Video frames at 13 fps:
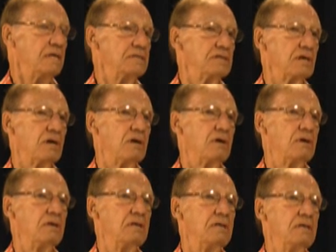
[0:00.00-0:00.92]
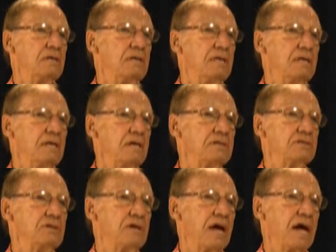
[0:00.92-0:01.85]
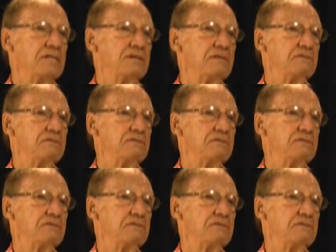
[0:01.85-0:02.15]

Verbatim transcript: So here's two guys who